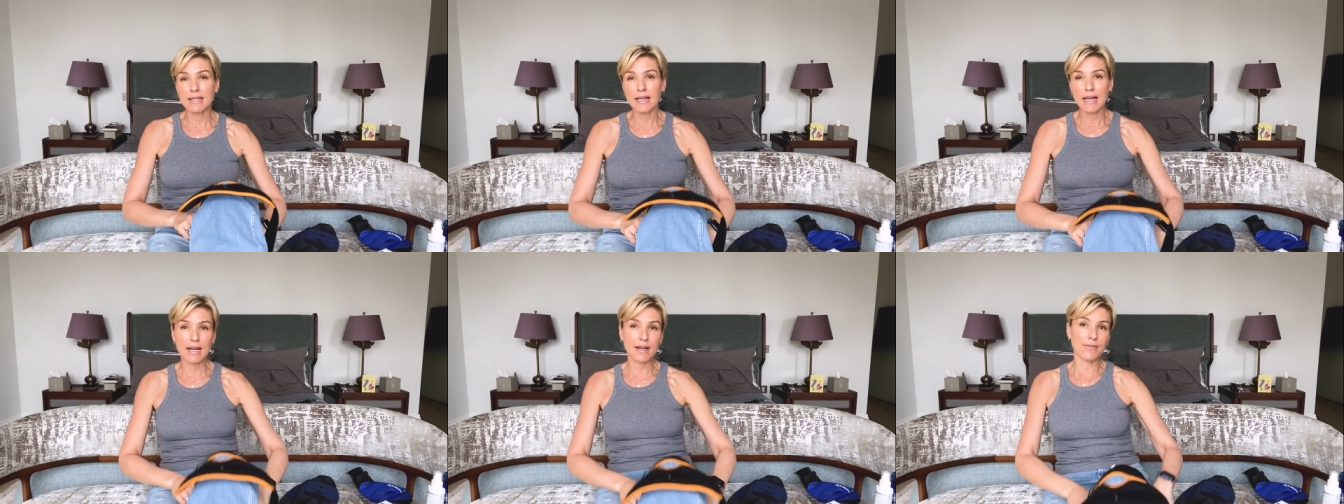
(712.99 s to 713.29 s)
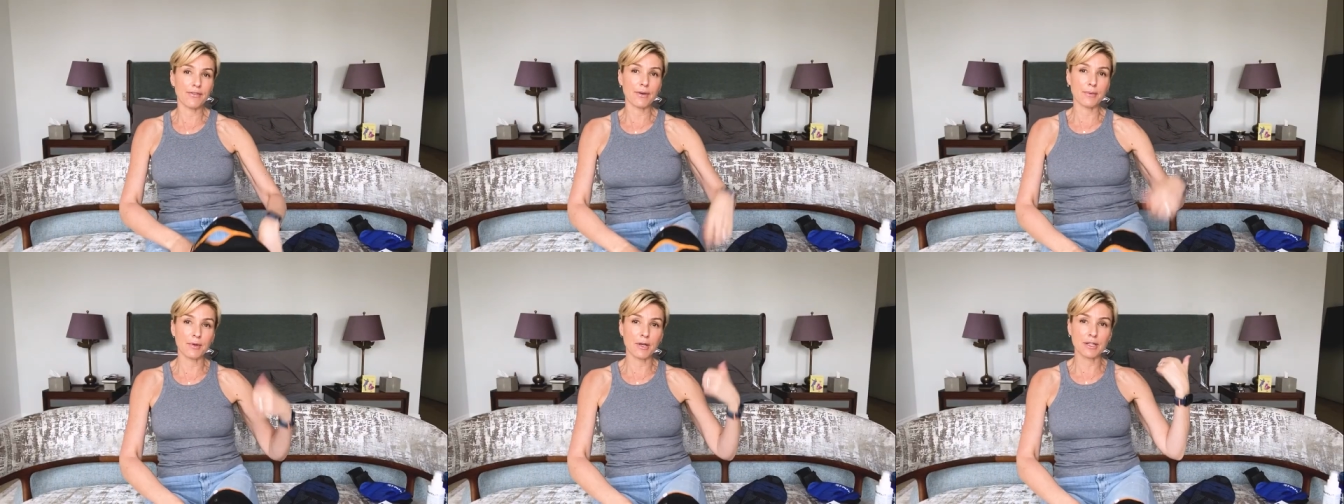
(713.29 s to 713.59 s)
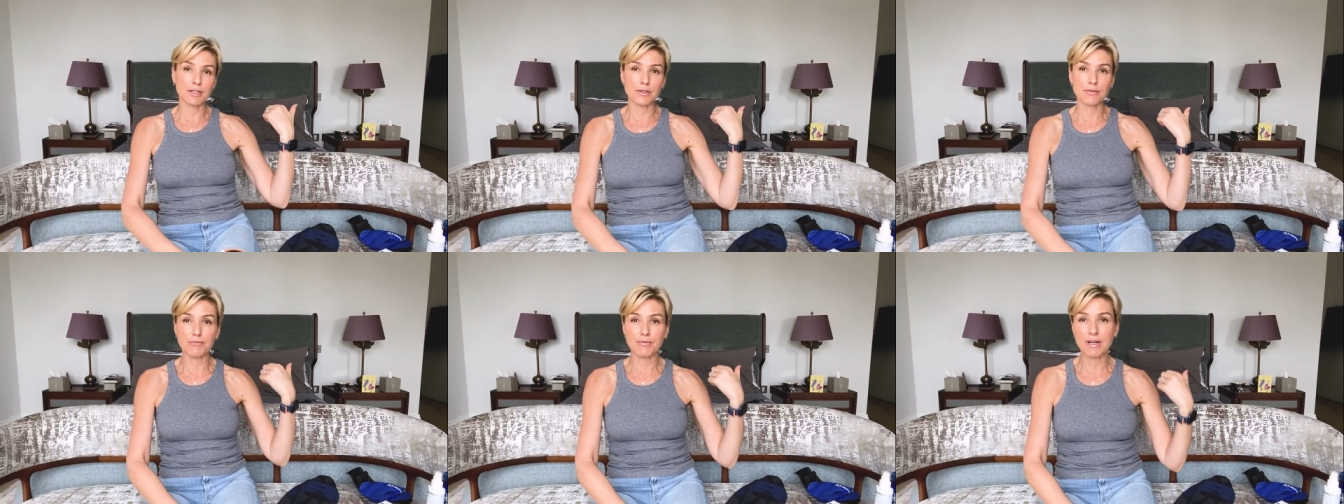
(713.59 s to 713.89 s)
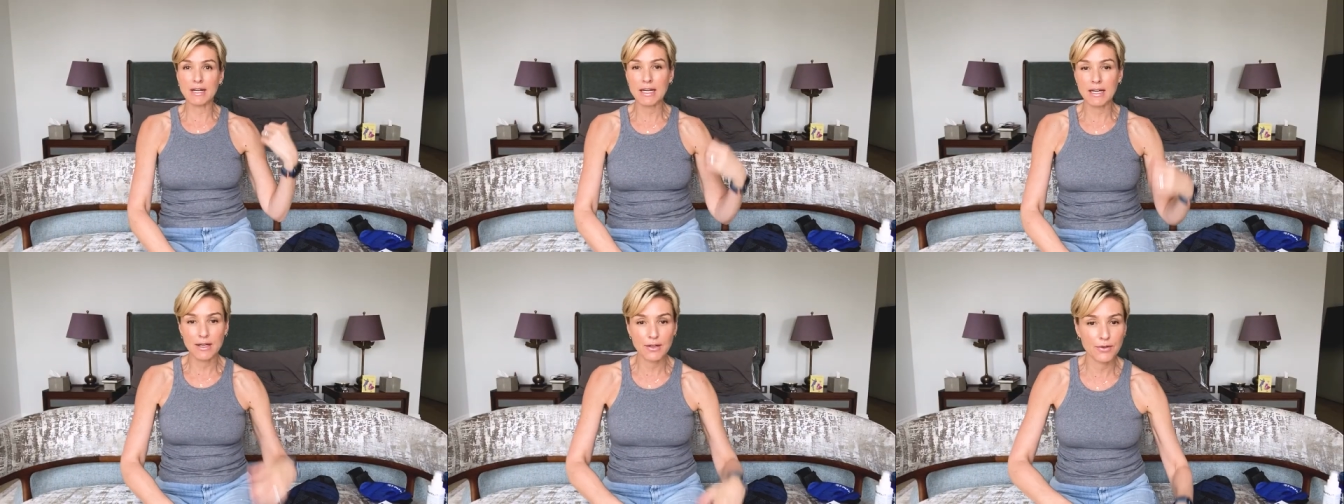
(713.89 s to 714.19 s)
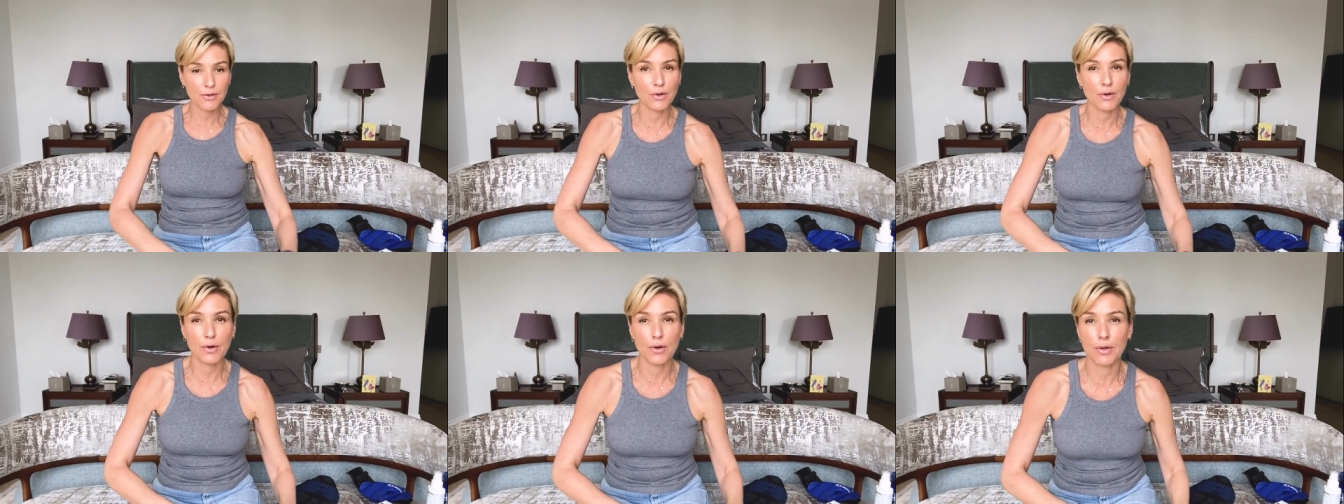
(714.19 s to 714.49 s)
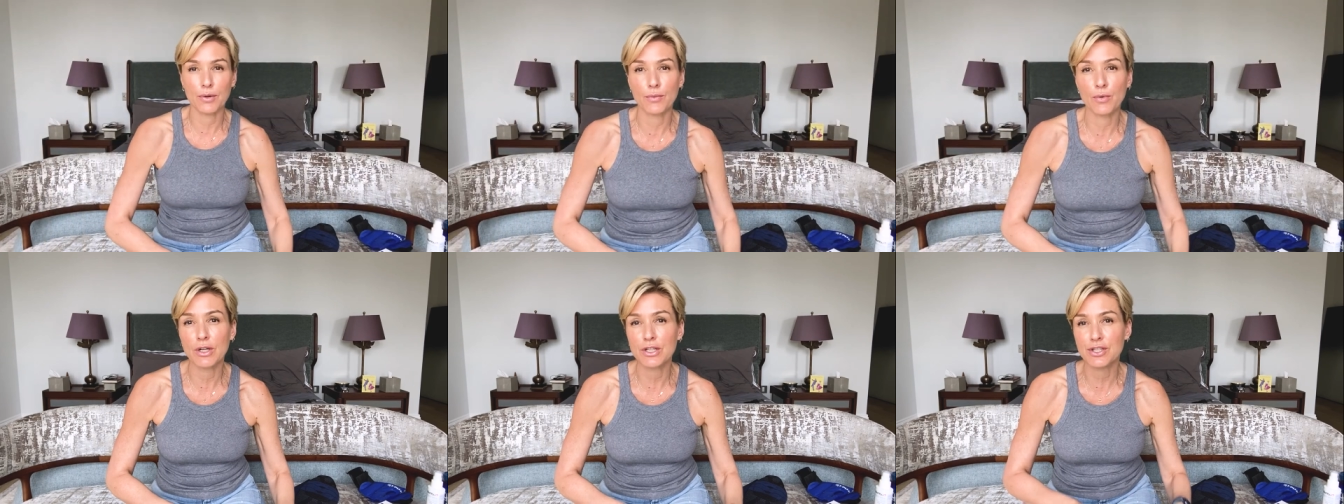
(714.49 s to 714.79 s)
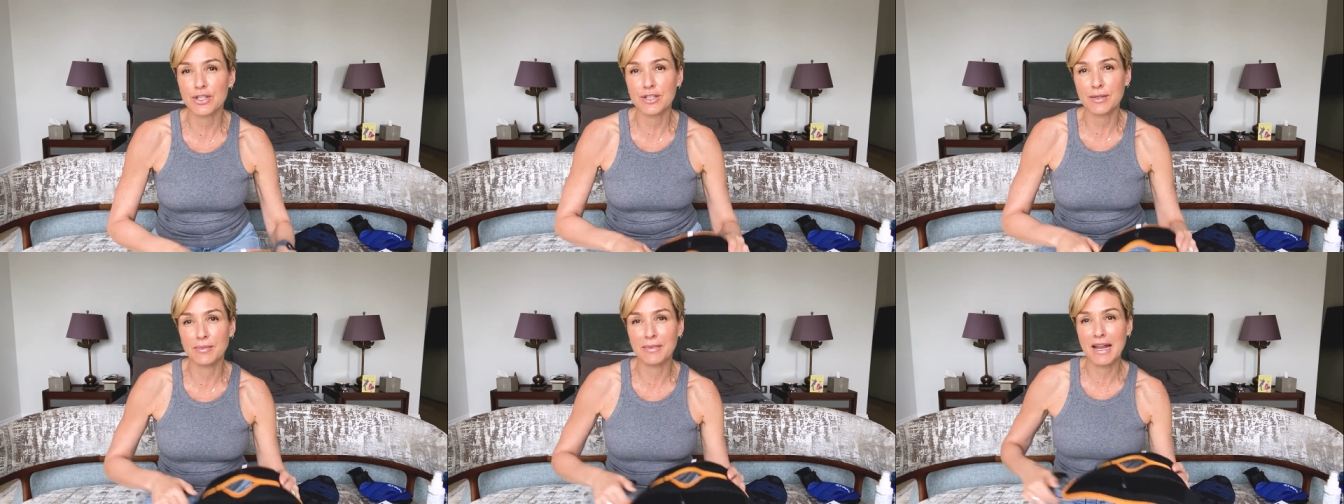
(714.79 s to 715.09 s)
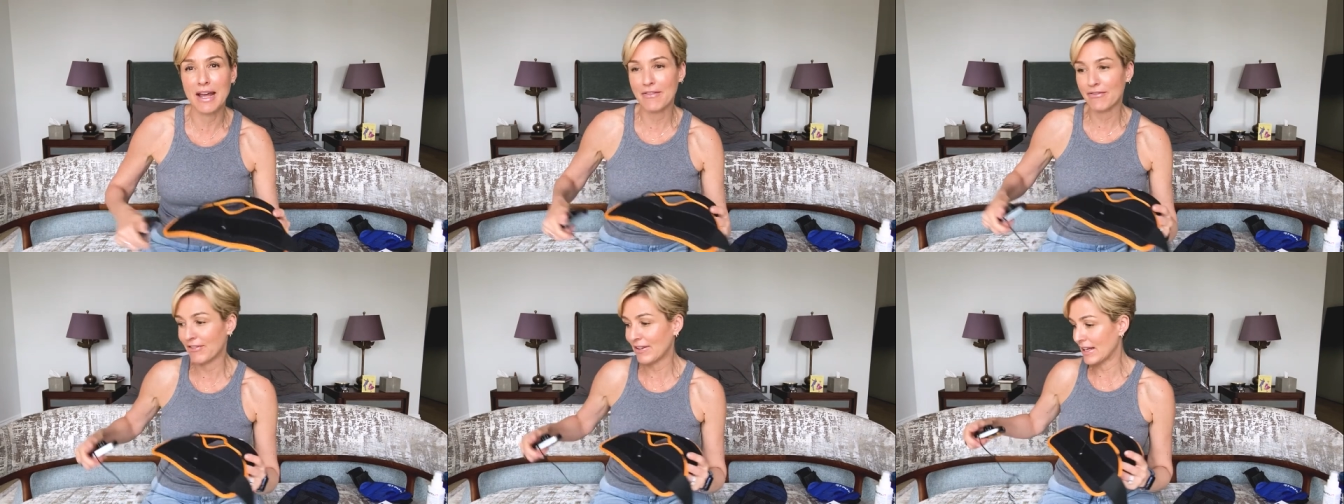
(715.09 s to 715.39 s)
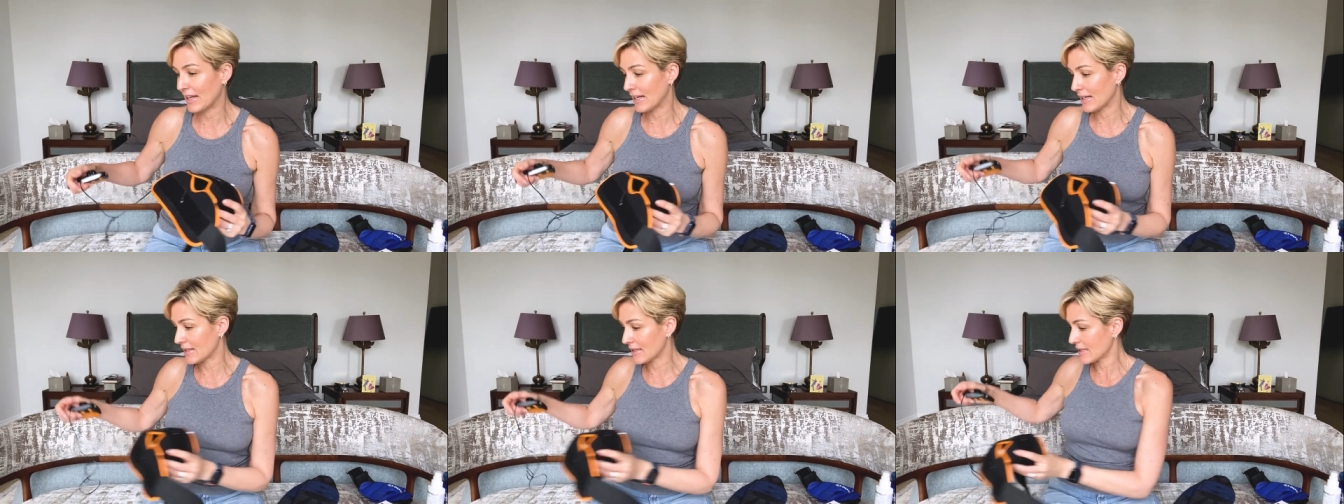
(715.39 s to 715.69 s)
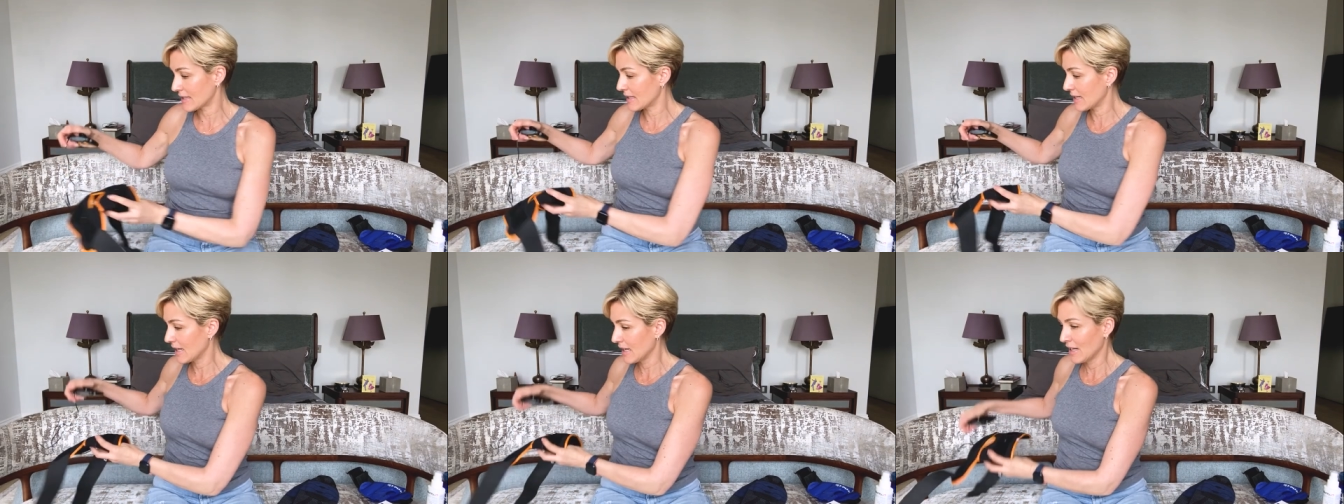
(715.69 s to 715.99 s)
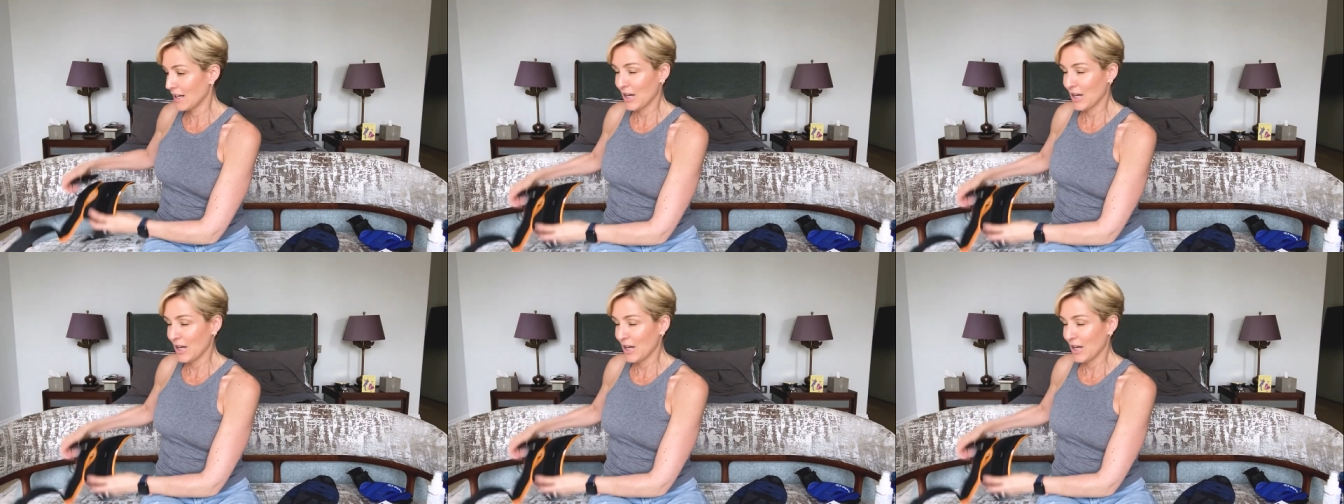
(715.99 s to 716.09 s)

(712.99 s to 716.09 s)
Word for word: And if I'm going to read or watch some Netflix,